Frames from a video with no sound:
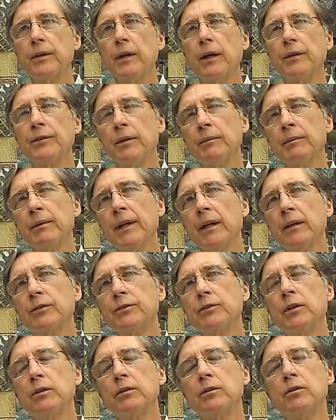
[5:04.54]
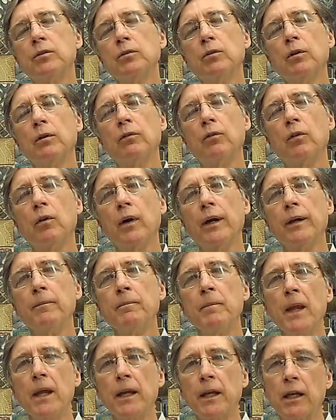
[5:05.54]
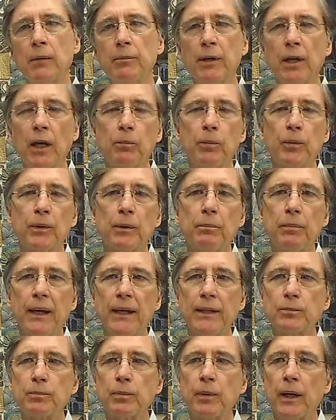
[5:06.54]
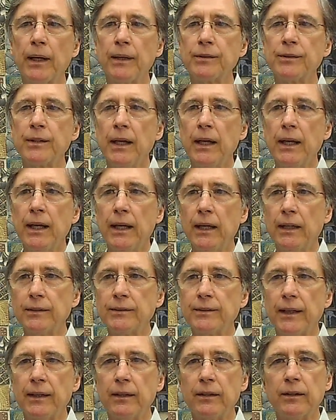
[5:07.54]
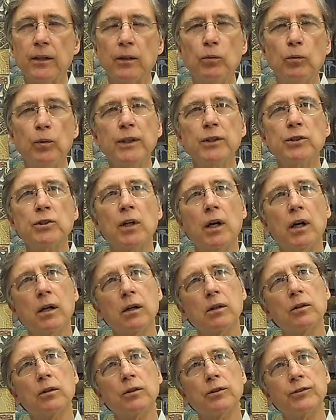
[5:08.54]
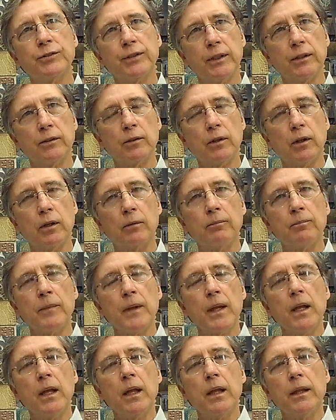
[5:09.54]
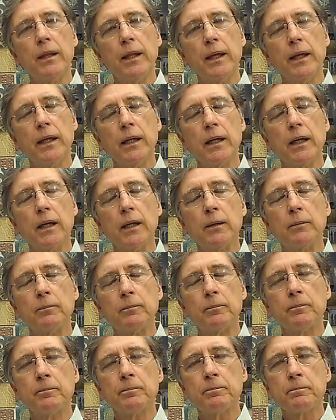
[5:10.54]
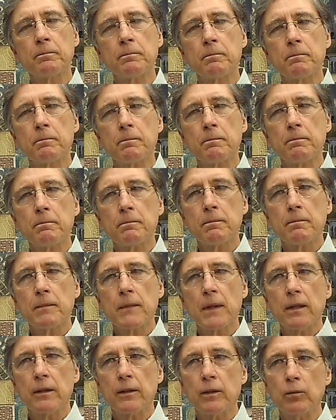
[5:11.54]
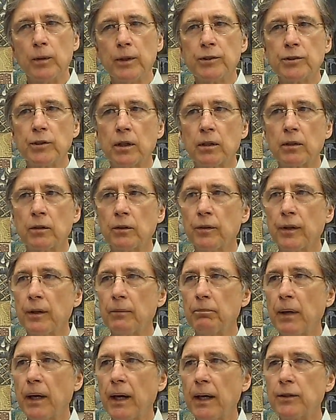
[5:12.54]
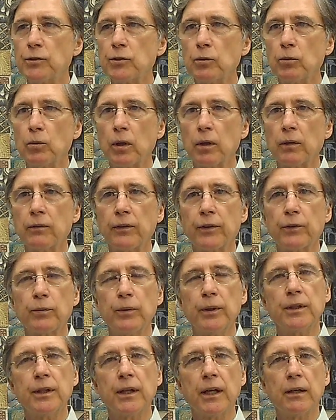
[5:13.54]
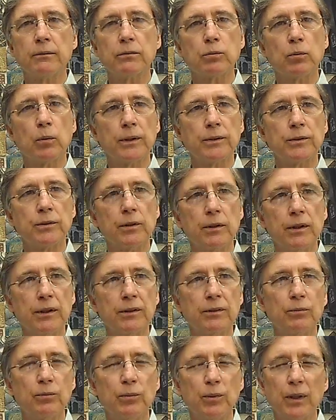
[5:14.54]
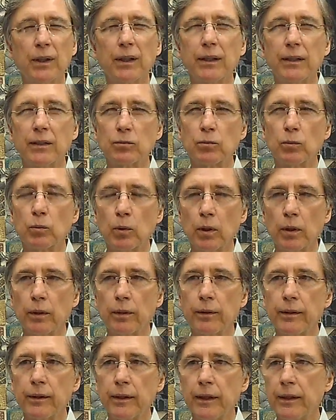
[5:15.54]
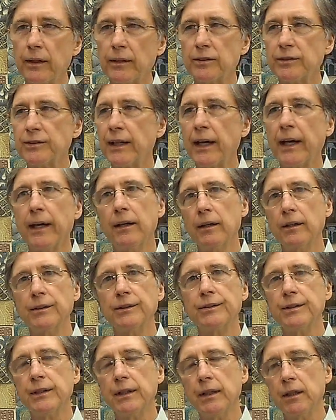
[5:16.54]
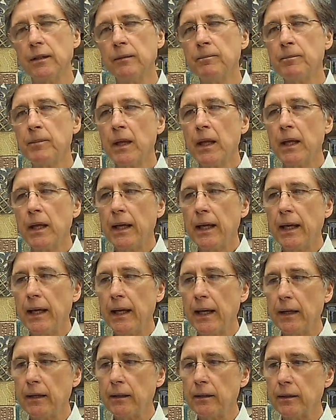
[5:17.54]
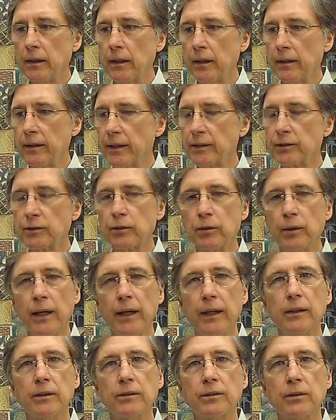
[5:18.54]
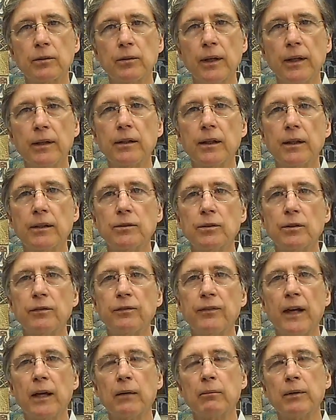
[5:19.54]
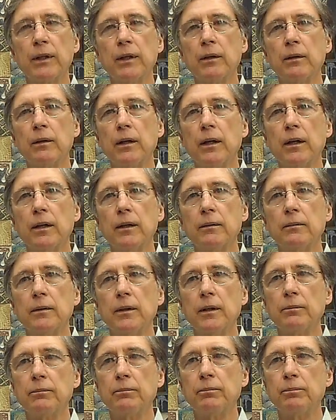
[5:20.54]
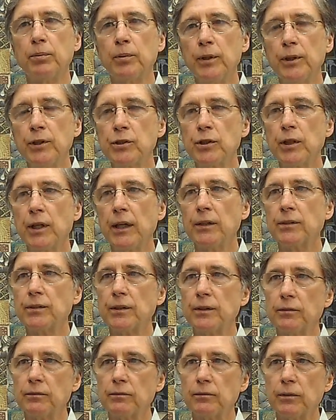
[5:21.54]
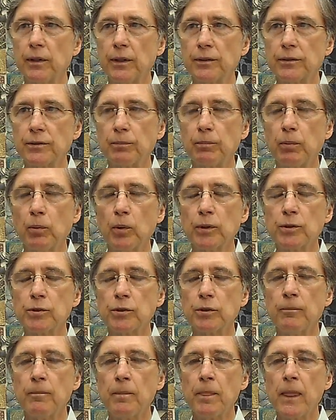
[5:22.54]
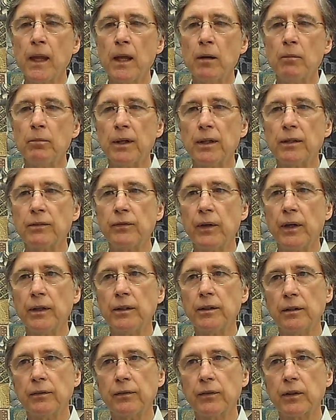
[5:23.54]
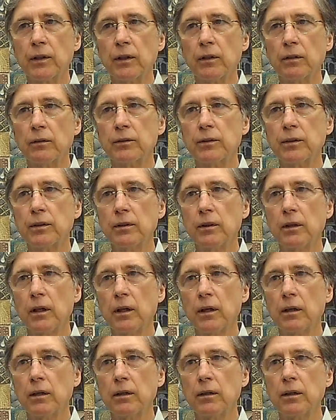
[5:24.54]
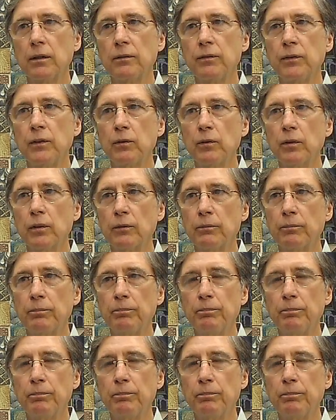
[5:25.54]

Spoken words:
Something else to avoid coming up with a base price is the rich uncle syndrome. The rich uncle that buys your work for 3 times what it really is worth and is sight unseen. And that's great. It's great that your family appreciates and supports you, but it's very difficult if you are